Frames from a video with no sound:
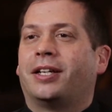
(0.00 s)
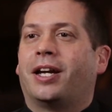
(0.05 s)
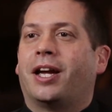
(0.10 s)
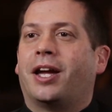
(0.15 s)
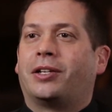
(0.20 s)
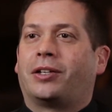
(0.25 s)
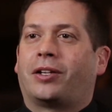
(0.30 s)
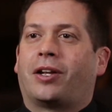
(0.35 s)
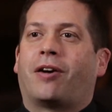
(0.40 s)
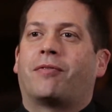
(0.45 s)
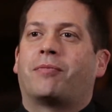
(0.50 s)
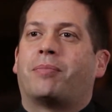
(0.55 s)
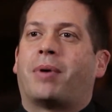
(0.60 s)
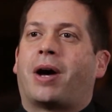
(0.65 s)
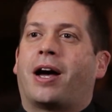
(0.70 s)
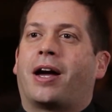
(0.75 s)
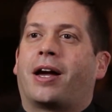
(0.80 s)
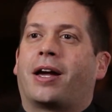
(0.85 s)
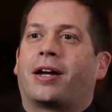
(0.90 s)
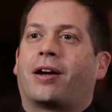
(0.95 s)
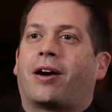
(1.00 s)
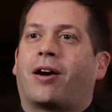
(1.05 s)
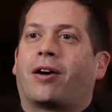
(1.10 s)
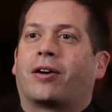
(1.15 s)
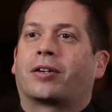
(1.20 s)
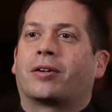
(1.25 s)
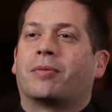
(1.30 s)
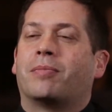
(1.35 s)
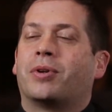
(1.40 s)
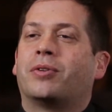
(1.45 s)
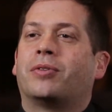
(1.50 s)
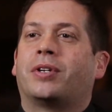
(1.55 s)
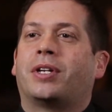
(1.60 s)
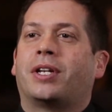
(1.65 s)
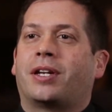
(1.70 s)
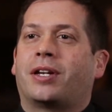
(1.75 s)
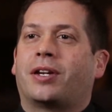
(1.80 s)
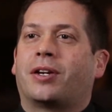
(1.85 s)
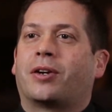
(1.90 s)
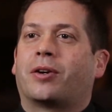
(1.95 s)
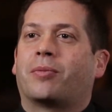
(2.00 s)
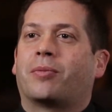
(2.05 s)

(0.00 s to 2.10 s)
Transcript: and loved by our community here